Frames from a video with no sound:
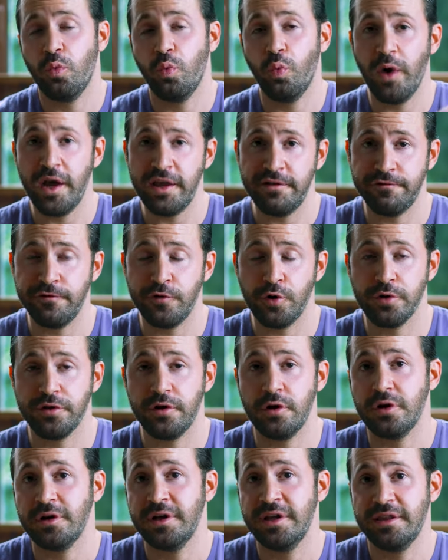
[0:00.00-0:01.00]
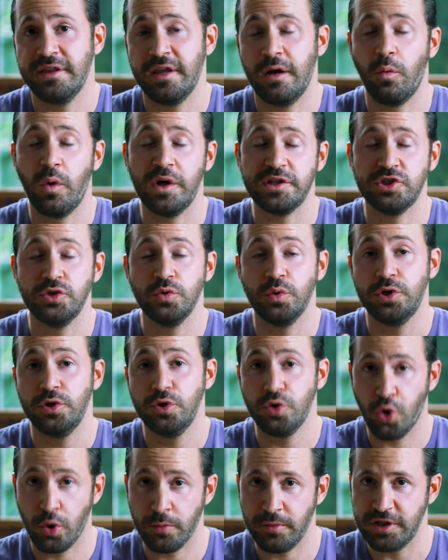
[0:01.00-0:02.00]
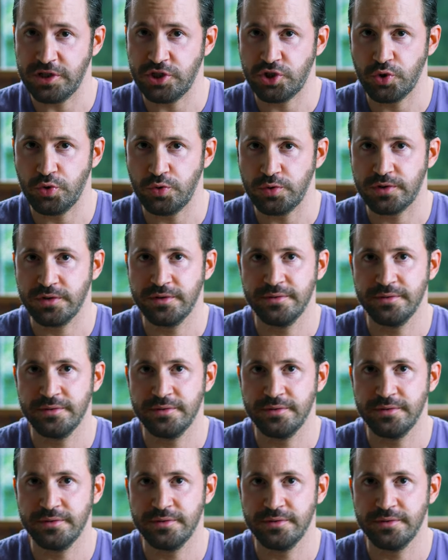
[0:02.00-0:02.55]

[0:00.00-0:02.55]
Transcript: way further than what you would normally shoot.